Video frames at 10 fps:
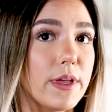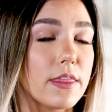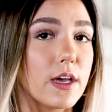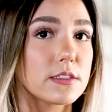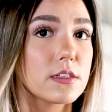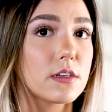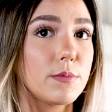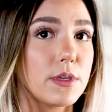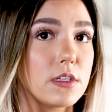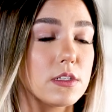but that's going
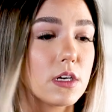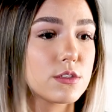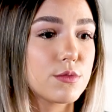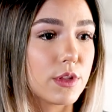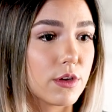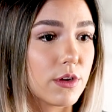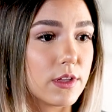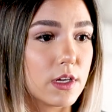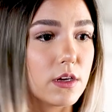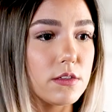to be touched with the
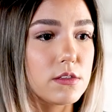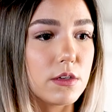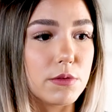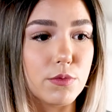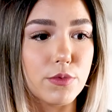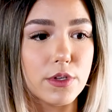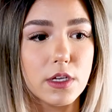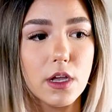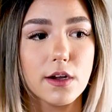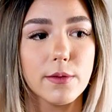curling iron, so I don't
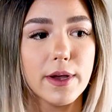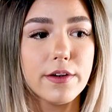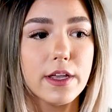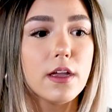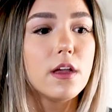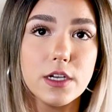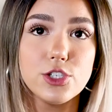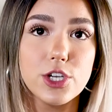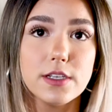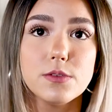really care about it.
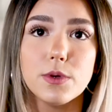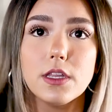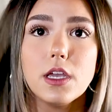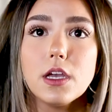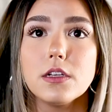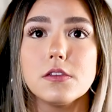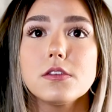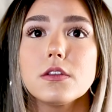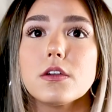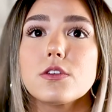Just wanted the
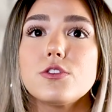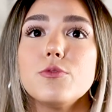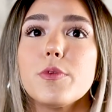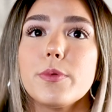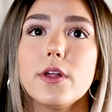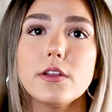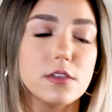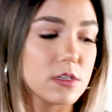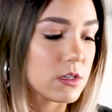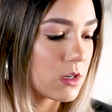ends to look super
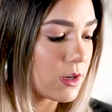blunt.